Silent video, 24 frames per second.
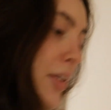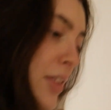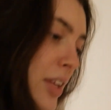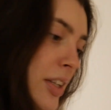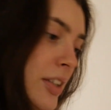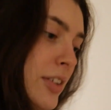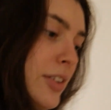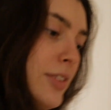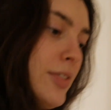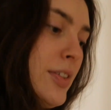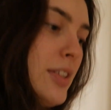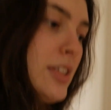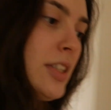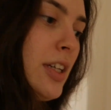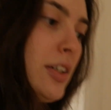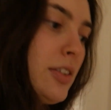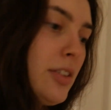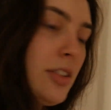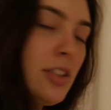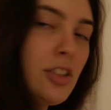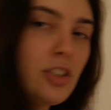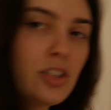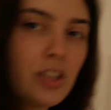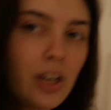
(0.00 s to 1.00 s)
that Griffin's out
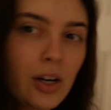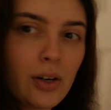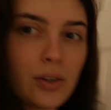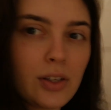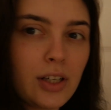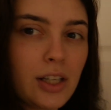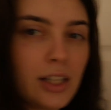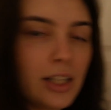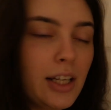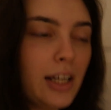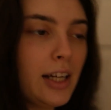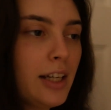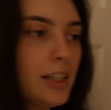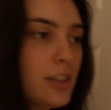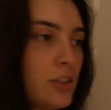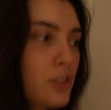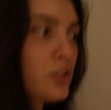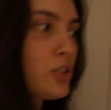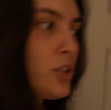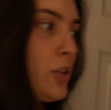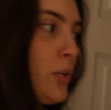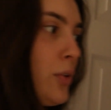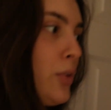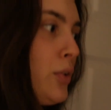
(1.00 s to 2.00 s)
of the shower, I can
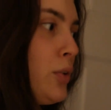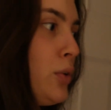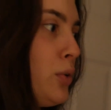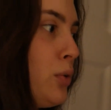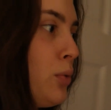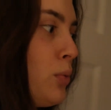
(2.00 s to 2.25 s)
show you